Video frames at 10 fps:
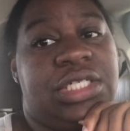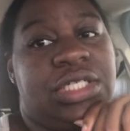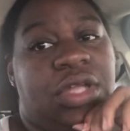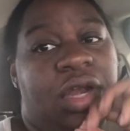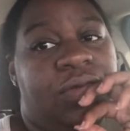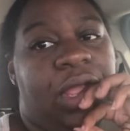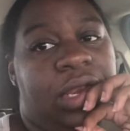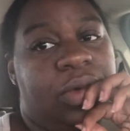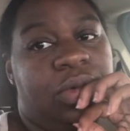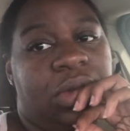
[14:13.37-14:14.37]
just started
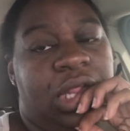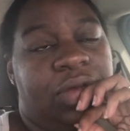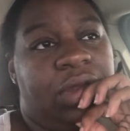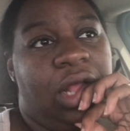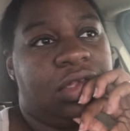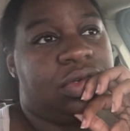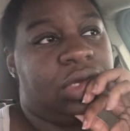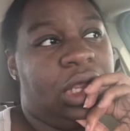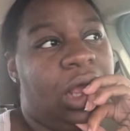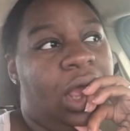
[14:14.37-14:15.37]
raining when we left Dollar
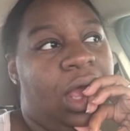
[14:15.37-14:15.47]
Tree.